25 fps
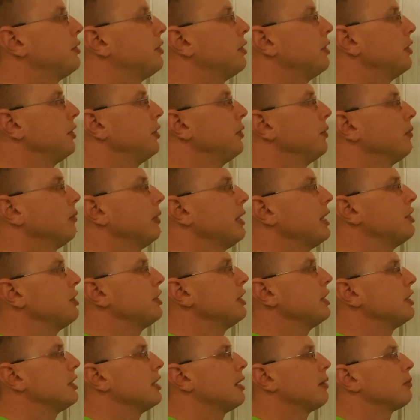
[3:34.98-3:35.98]
to reach
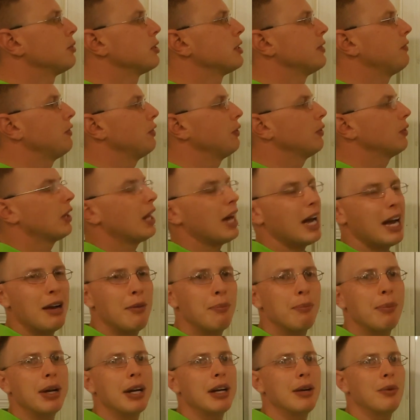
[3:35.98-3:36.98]
these numbers if you
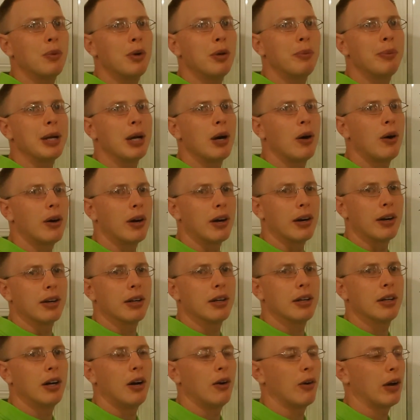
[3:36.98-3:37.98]
climb, but it will be hard,
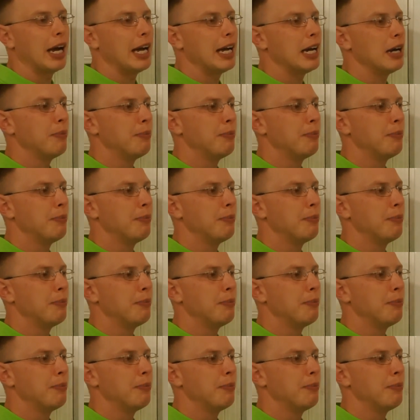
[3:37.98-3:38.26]
okay?